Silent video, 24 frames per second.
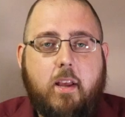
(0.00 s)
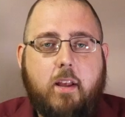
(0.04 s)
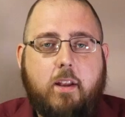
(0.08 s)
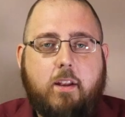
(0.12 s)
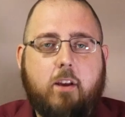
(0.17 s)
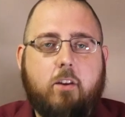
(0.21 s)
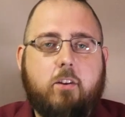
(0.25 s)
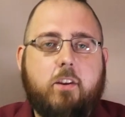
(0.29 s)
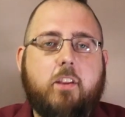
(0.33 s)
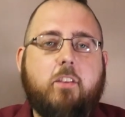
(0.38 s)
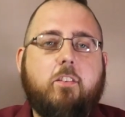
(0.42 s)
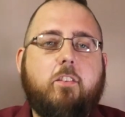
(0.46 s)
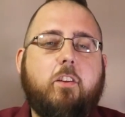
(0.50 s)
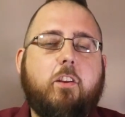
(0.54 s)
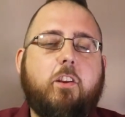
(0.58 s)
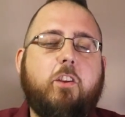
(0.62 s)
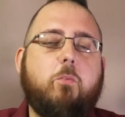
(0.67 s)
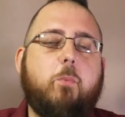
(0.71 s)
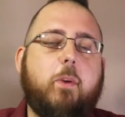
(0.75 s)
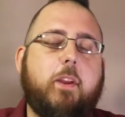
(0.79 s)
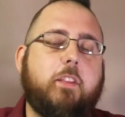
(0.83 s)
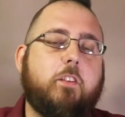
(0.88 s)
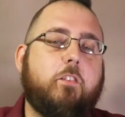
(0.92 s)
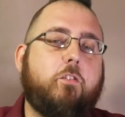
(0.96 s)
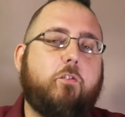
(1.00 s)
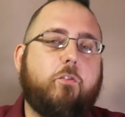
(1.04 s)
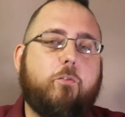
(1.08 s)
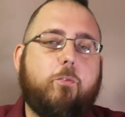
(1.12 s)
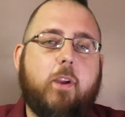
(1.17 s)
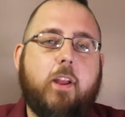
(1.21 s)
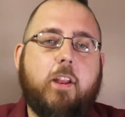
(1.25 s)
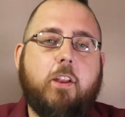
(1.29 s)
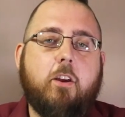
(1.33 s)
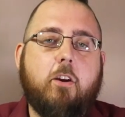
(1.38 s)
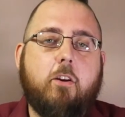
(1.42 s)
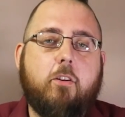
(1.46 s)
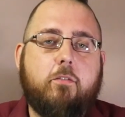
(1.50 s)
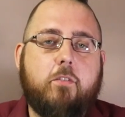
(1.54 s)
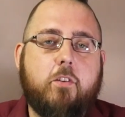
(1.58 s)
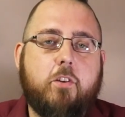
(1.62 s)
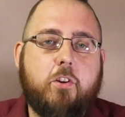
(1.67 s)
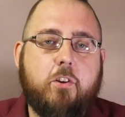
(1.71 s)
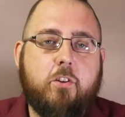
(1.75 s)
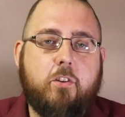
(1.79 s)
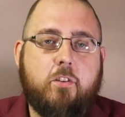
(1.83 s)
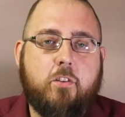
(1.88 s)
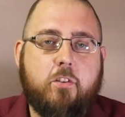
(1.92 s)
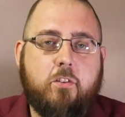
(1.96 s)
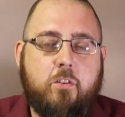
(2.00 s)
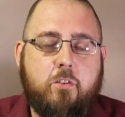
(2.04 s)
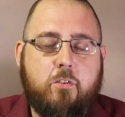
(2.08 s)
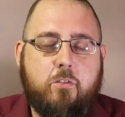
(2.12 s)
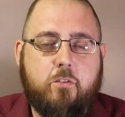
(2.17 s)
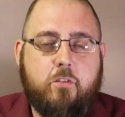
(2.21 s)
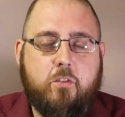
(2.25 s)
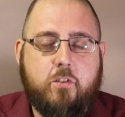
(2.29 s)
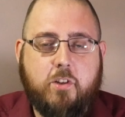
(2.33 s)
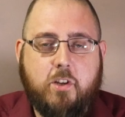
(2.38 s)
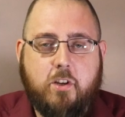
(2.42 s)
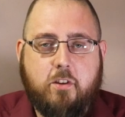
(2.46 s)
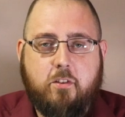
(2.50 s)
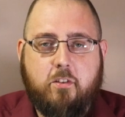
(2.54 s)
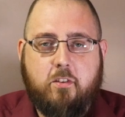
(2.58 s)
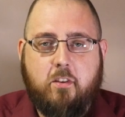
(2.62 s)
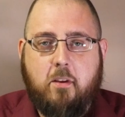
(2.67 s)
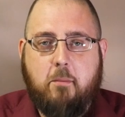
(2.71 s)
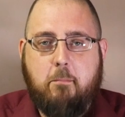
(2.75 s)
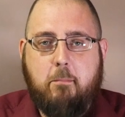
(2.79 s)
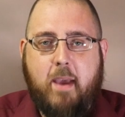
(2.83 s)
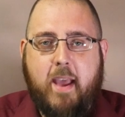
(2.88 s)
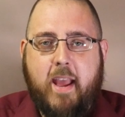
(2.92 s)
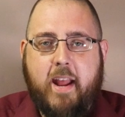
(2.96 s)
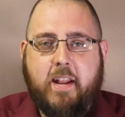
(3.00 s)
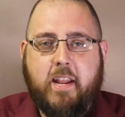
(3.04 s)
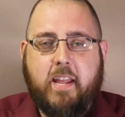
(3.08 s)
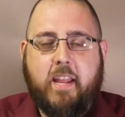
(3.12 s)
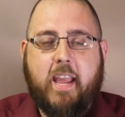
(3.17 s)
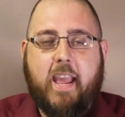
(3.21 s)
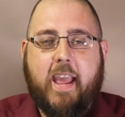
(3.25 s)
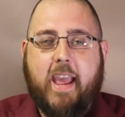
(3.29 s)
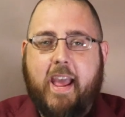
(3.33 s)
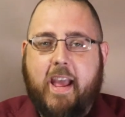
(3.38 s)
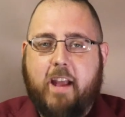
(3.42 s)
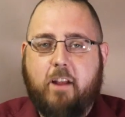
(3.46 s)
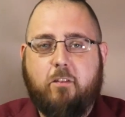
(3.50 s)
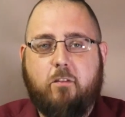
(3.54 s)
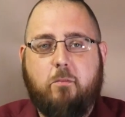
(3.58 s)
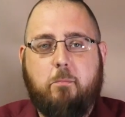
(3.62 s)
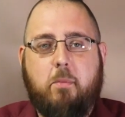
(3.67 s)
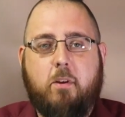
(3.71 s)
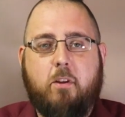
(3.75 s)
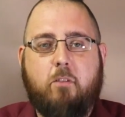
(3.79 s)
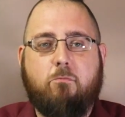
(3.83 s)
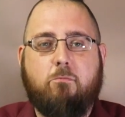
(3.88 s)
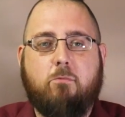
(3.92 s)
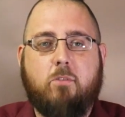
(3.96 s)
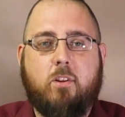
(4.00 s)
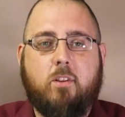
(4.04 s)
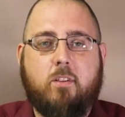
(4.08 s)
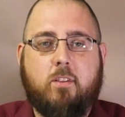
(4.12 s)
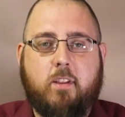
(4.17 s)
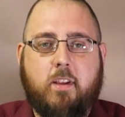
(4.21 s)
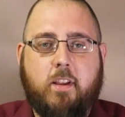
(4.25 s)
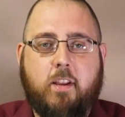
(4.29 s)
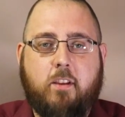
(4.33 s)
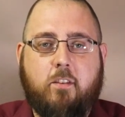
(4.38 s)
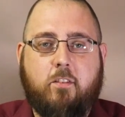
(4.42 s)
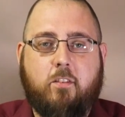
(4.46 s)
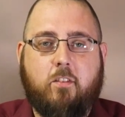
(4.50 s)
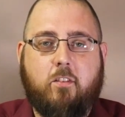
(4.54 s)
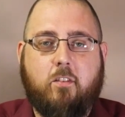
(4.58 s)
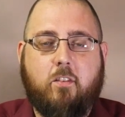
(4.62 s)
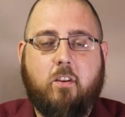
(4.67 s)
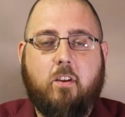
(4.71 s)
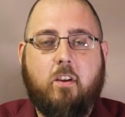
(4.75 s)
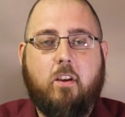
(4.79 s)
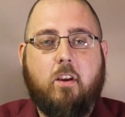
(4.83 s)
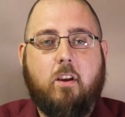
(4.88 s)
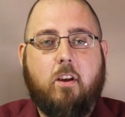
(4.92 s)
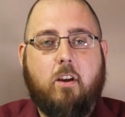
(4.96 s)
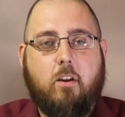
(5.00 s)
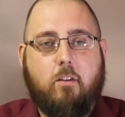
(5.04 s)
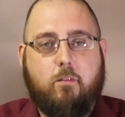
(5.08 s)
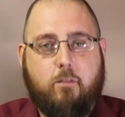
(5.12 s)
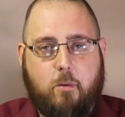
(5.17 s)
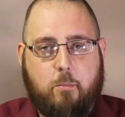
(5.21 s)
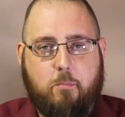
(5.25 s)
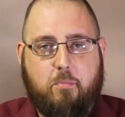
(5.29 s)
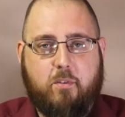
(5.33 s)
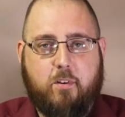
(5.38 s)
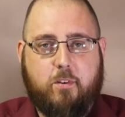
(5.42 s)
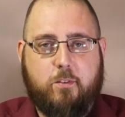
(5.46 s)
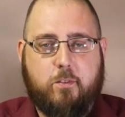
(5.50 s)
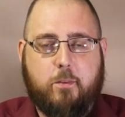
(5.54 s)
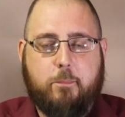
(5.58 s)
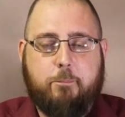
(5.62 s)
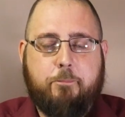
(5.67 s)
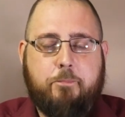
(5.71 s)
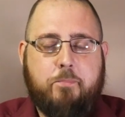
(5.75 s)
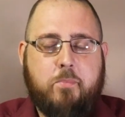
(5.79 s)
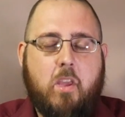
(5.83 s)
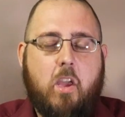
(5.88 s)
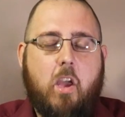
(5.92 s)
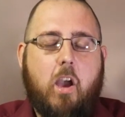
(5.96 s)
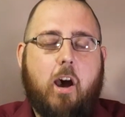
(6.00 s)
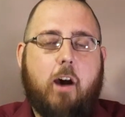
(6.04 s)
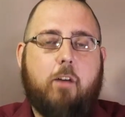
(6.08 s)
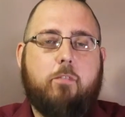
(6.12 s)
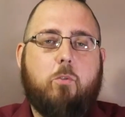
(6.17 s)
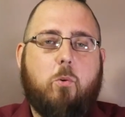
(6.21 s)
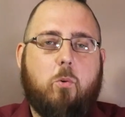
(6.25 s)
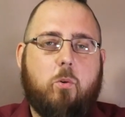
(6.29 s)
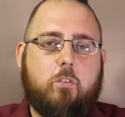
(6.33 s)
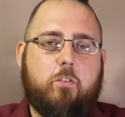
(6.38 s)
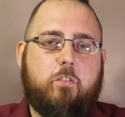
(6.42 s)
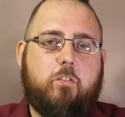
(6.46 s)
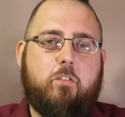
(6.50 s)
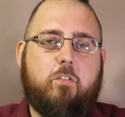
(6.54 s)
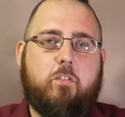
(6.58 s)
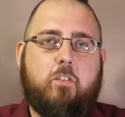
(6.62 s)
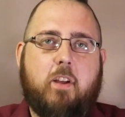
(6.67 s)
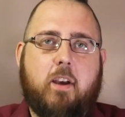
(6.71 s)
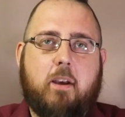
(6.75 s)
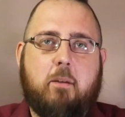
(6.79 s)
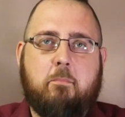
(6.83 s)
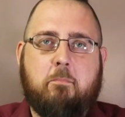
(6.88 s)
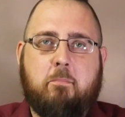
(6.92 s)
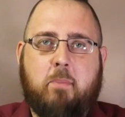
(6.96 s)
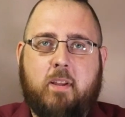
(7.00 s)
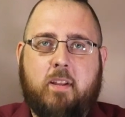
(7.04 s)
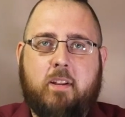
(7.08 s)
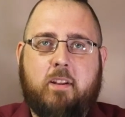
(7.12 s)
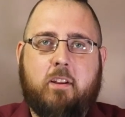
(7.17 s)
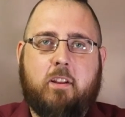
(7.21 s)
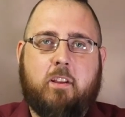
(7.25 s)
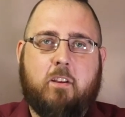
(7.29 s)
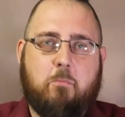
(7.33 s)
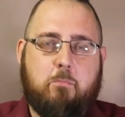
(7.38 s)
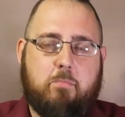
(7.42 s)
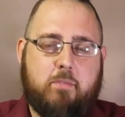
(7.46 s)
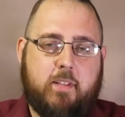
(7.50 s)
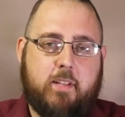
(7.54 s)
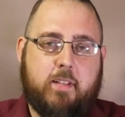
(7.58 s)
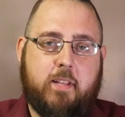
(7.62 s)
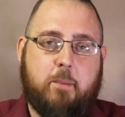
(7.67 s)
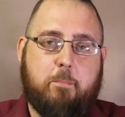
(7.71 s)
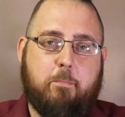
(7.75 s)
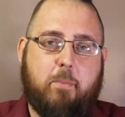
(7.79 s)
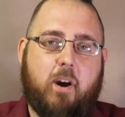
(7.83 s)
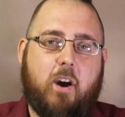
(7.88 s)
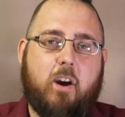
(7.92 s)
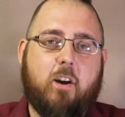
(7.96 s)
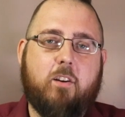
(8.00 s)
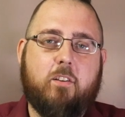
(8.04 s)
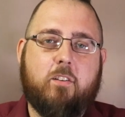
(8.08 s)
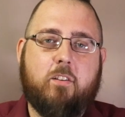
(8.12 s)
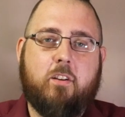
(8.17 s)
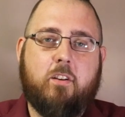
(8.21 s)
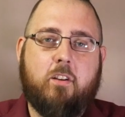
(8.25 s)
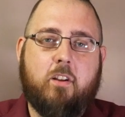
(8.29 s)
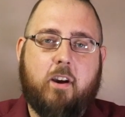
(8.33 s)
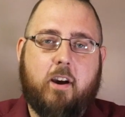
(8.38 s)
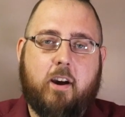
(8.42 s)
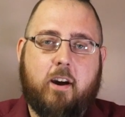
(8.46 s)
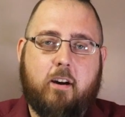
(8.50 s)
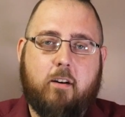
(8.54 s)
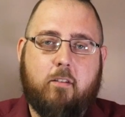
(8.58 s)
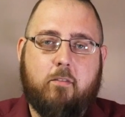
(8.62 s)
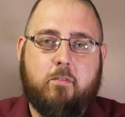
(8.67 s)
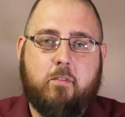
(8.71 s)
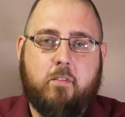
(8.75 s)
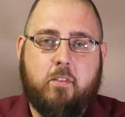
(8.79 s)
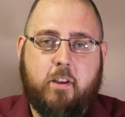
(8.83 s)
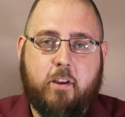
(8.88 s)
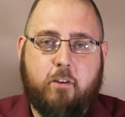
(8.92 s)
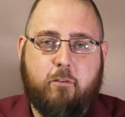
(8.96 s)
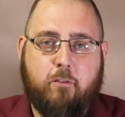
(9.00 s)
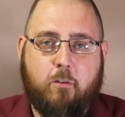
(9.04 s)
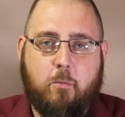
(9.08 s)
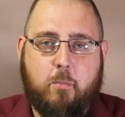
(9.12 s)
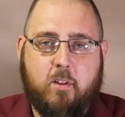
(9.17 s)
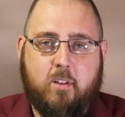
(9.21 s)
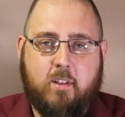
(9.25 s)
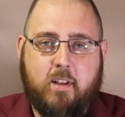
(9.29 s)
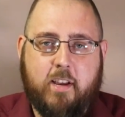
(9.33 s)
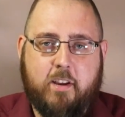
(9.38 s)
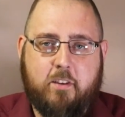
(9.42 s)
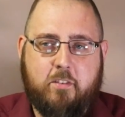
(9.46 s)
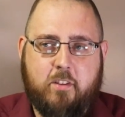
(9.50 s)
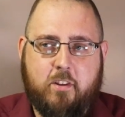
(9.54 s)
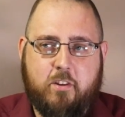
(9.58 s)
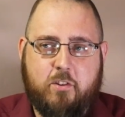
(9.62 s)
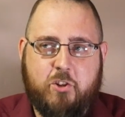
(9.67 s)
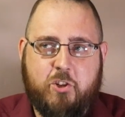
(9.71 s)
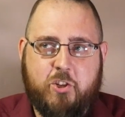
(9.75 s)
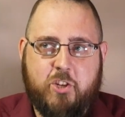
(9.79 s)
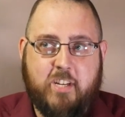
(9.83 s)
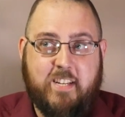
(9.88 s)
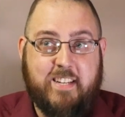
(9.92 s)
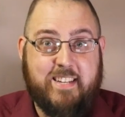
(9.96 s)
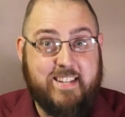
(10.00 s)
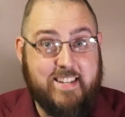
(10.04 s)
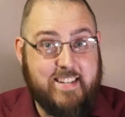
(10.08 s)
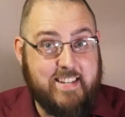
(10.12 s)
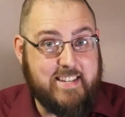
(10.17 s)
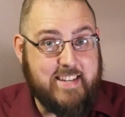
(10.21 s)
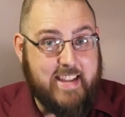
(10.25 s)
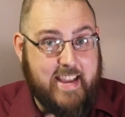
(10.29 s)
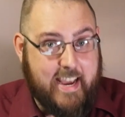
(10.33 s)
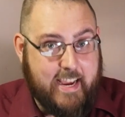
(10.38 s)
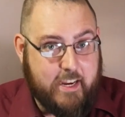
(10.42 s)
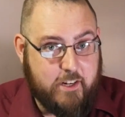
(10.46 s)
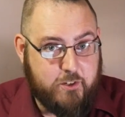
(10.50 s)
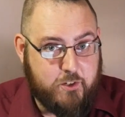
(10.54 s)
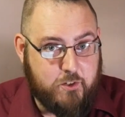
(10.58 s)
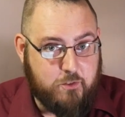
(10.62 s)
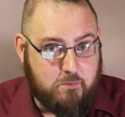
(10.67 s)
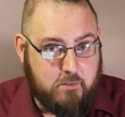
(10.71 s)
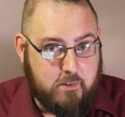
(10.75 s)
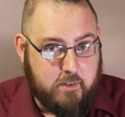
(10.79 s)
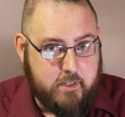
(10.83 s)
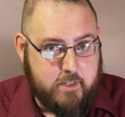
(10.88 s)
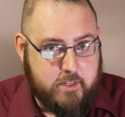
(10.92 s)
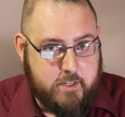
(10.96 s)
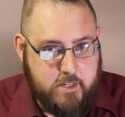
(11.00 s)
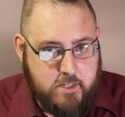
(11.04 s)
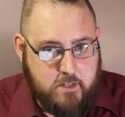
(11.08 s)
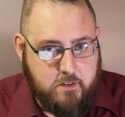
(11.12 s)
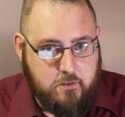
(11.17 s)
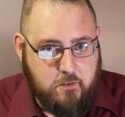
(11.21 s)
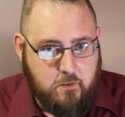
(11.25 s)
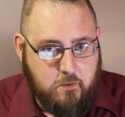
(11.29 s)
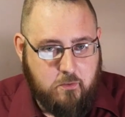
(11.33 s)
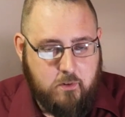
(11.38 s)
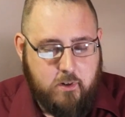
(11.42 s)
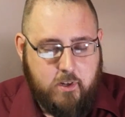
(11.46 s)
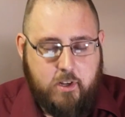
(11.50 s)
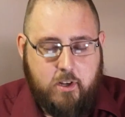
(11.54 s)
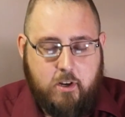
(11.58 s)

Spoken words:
Now, continuing the trend of good news, Chelsea Manning has been released from prison. Of course, she's not been completely pardoned of the criminal acts that she didn't actually do.